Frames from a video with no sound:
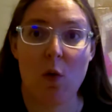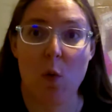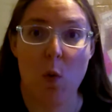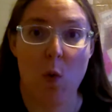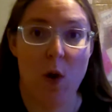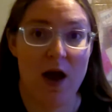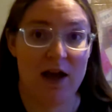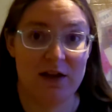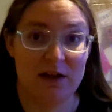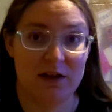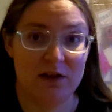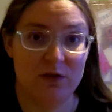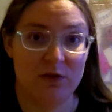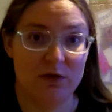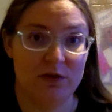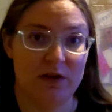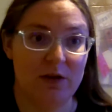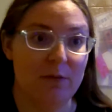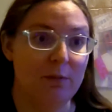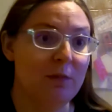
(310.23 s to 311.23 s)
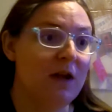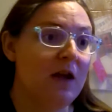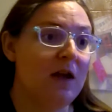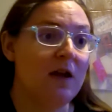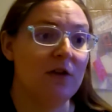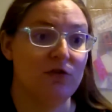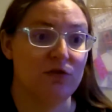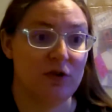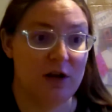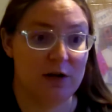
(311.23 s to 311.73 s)
why he killed him,
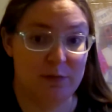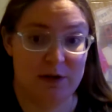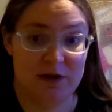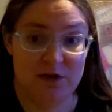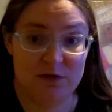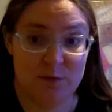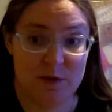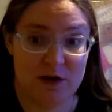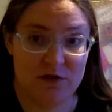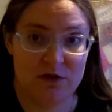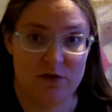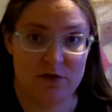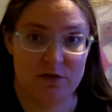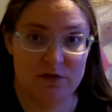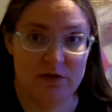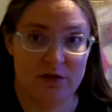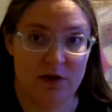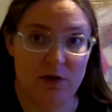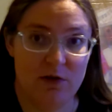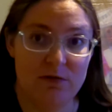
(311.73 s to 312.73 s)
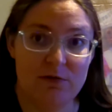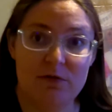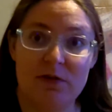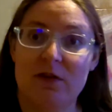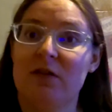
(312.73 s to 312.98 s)
try to be a specter yourself,